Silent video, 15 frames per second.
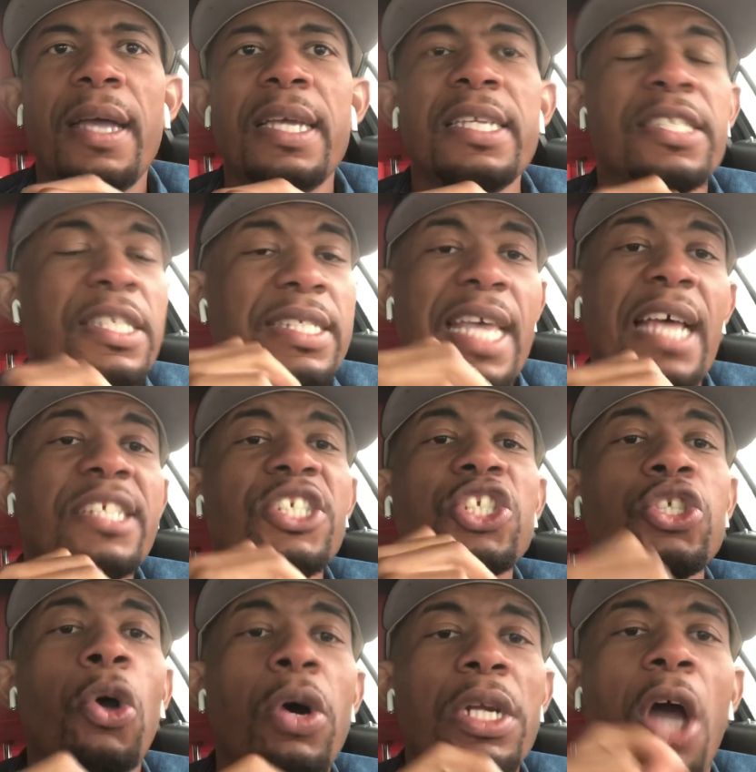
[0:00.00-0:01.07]
He just has
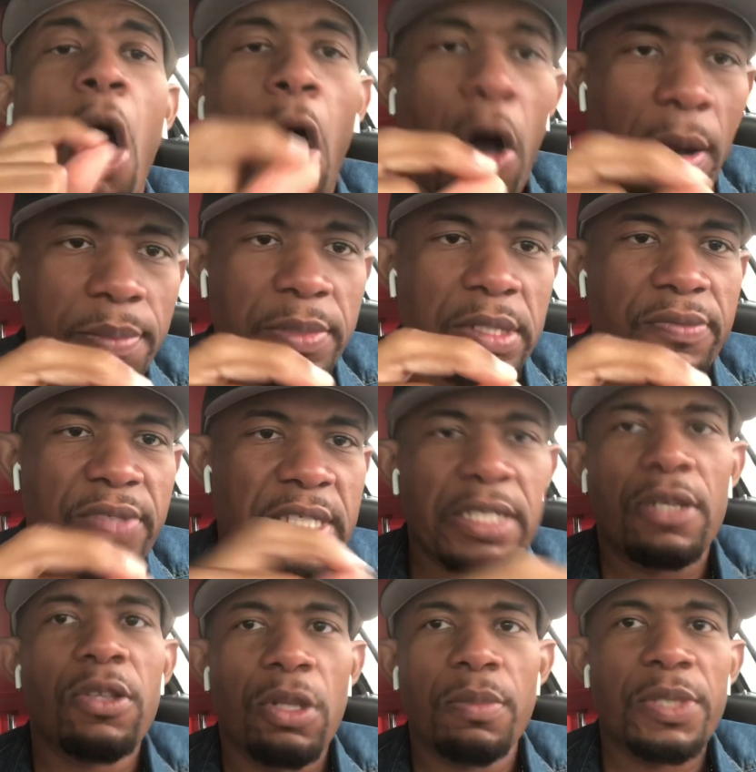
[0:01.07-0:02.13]
short arms,
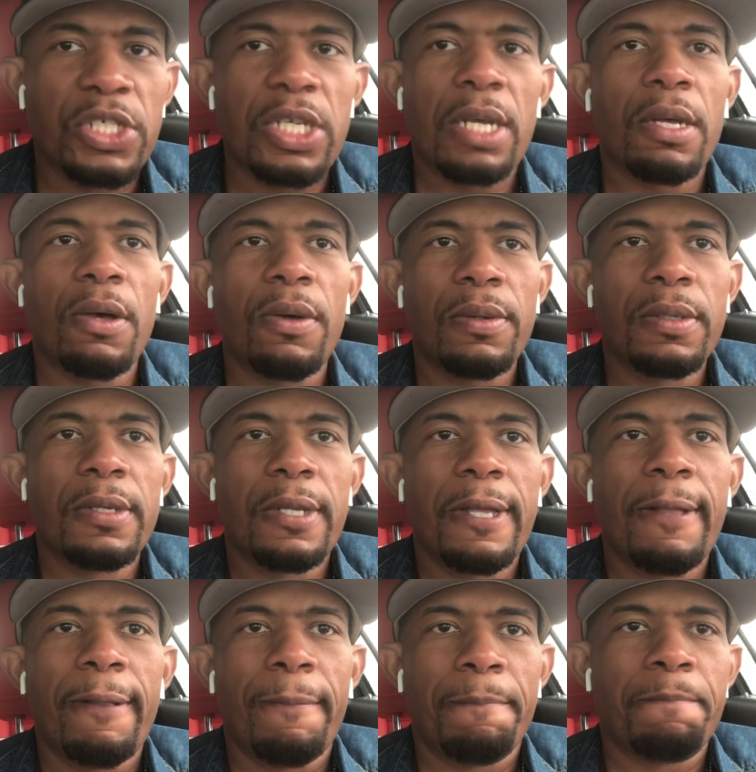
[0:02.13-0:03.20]
Vasyl Lomachenko.
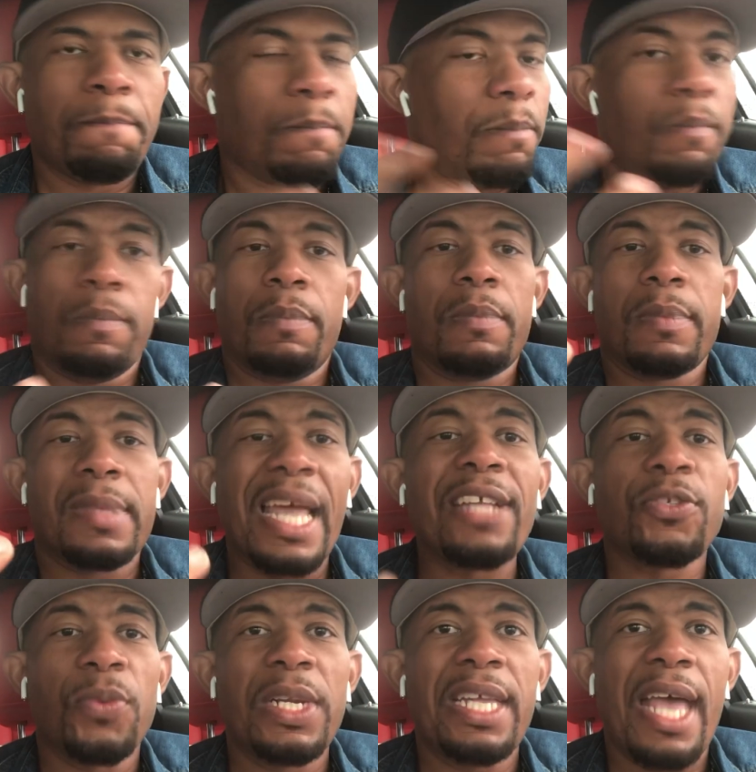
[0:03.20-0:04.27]

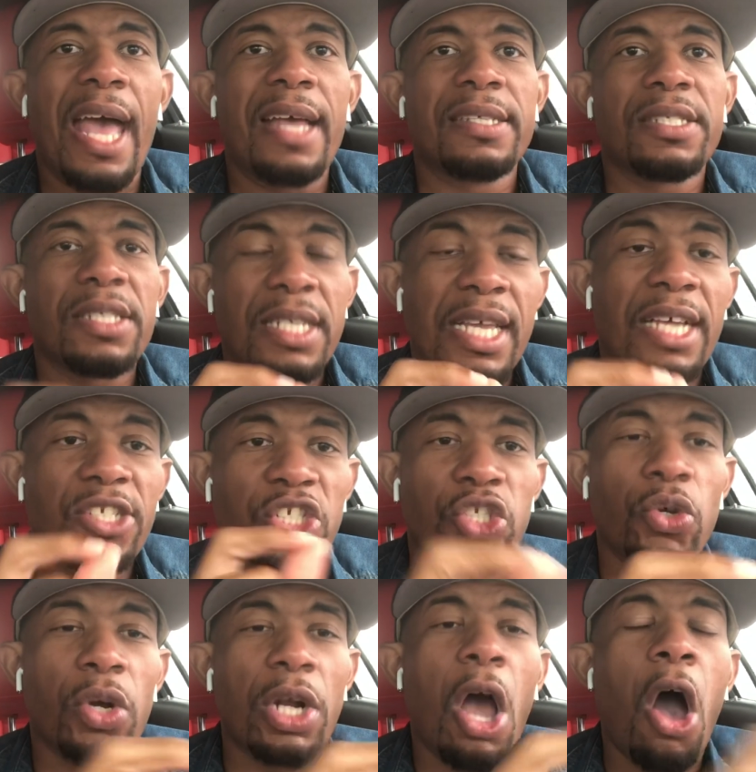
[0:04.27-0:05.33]
That's what he has. He has
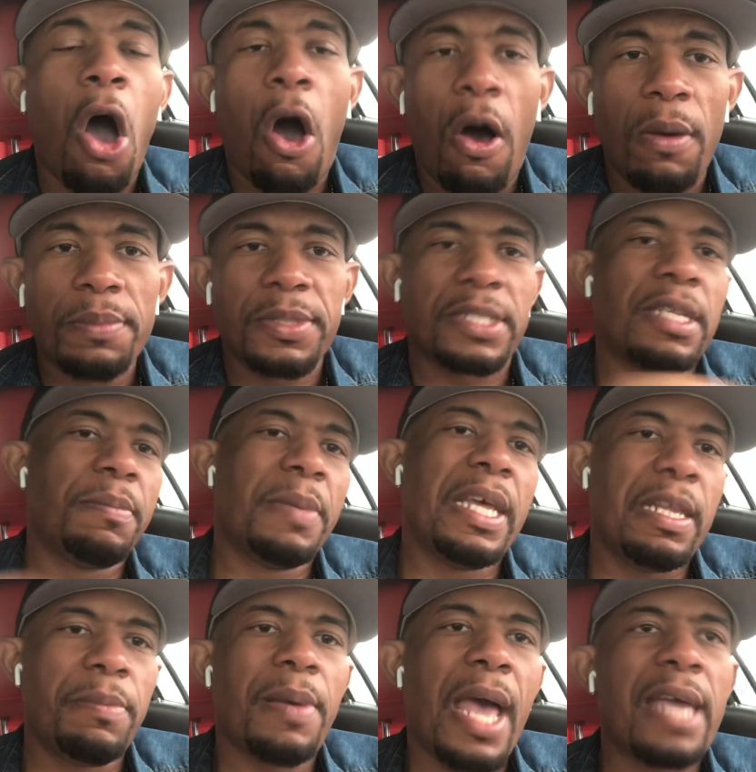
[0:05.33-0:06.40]
shorter arms than
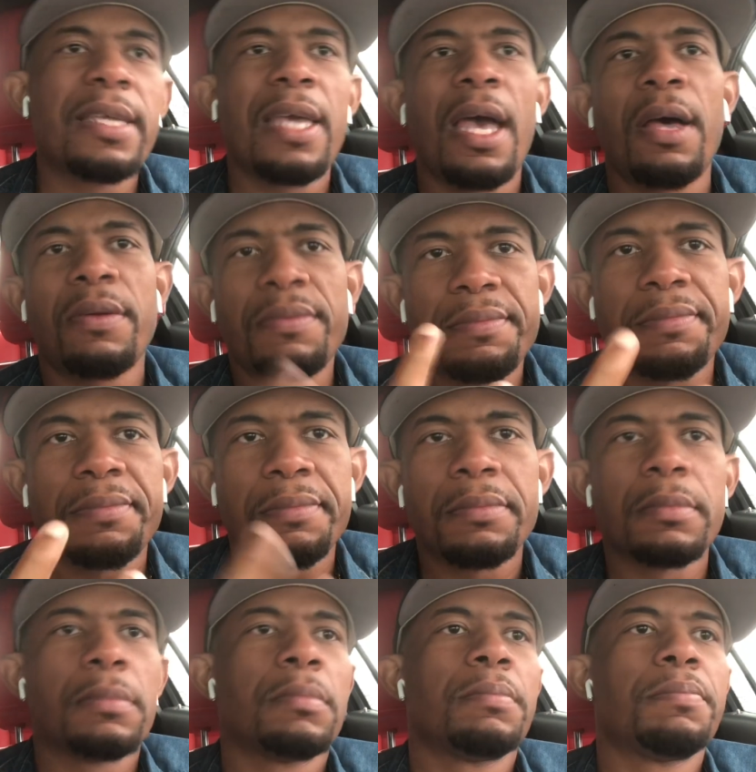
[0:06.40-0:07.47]
Manny Pacquiao.
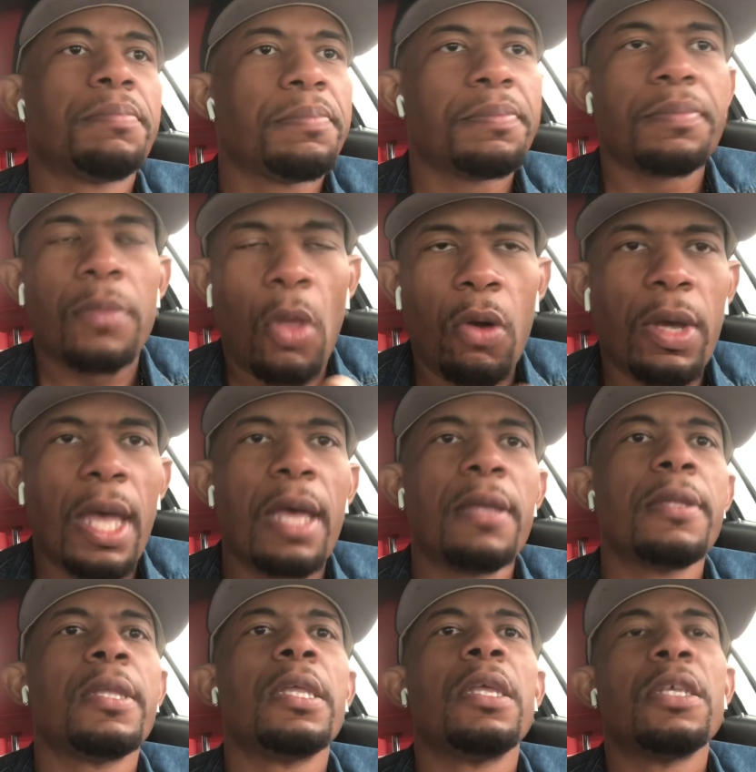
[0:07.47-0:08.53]
Okay.
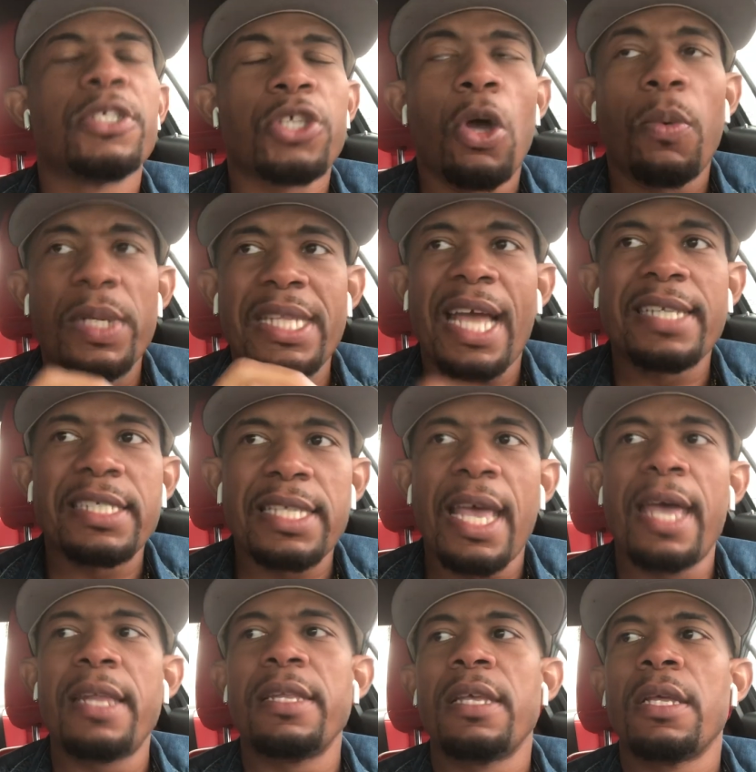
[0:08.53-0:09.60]
So with that
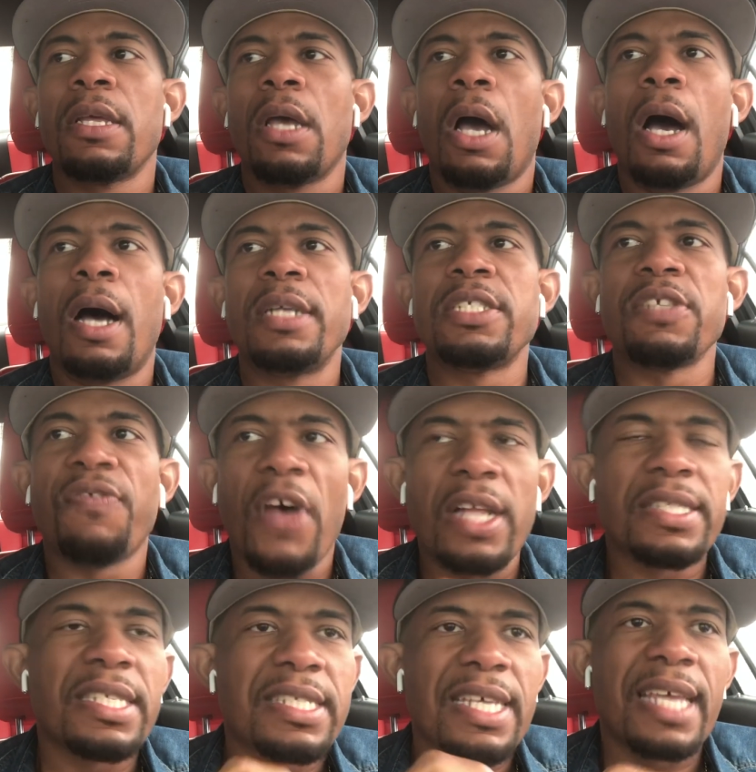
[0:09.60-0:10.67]
said,
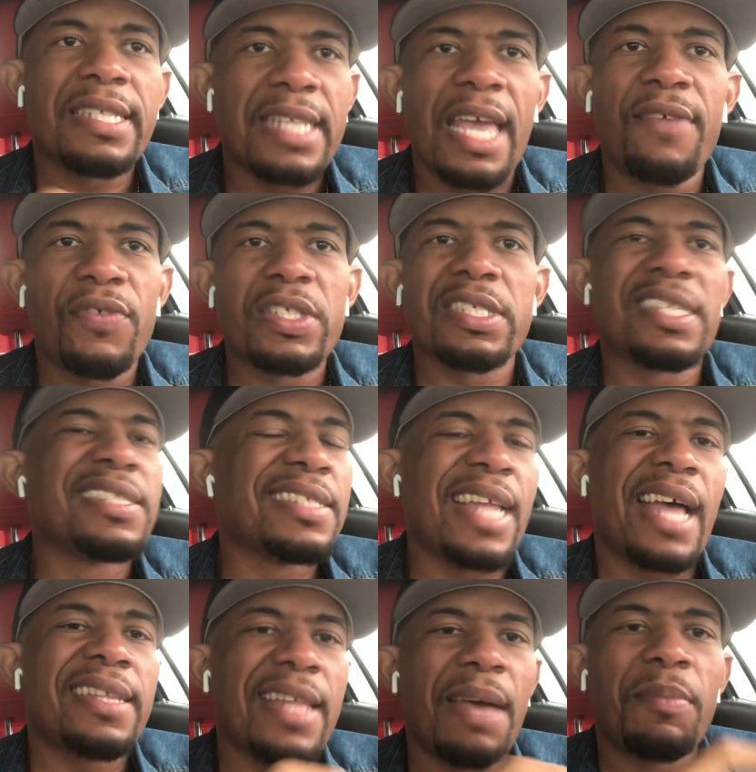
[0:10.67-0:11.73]
Gervonta Tank Davis is
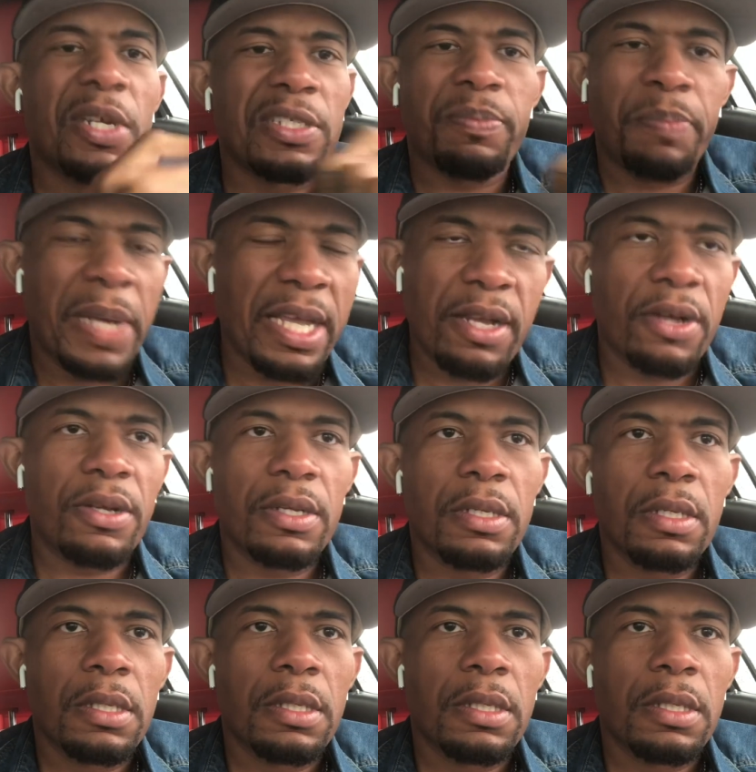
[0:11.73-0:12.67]
not that much bigger.